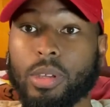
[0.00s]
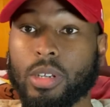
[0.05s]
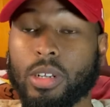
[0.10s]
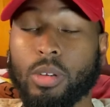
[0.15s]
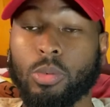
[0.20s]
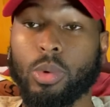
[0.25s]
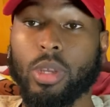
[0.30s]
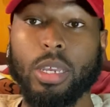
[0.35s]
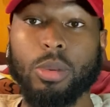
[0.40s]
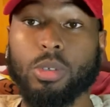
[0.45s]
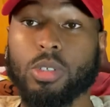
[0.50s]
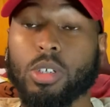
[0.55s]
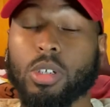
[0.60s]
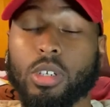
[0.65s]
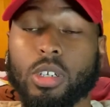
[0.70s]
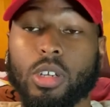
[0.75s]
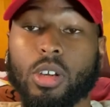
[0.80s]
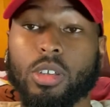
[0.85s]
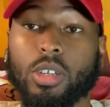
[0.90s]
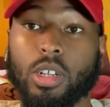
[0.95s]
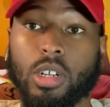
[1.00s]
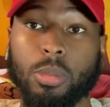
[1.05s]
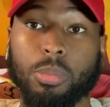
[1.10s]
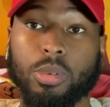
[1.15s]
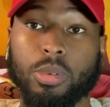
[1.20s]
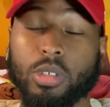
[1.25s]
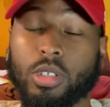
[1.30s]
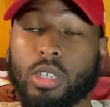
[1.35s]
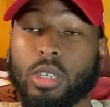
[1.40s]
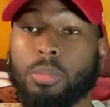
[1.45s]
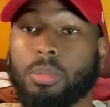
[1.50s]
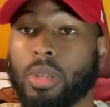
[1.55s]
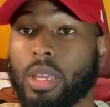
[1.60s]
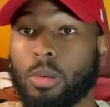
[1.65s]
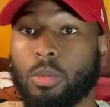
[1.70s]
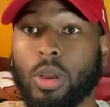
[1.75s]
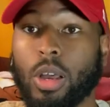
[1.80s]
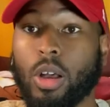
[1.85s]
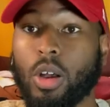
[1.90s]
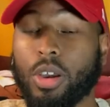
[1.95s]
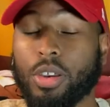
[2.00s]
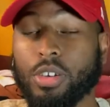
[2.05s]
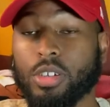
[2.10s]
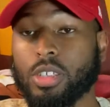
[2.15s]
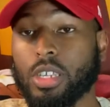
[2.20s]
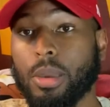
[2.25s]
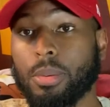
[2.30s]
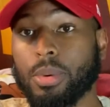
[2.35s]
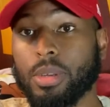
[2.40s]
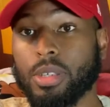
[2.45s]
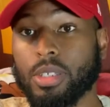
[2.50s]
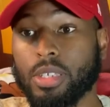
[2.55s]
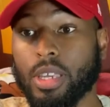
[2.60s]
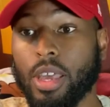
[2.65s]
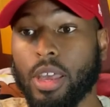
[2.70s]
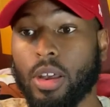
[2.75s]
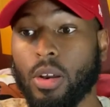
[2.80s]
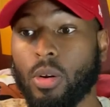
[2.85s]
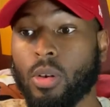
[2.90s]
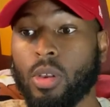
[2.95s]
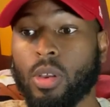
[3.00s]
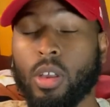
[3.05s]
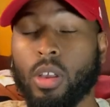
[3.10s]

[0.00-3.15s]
When he was on the Clippers, he played well under Sam Cassell.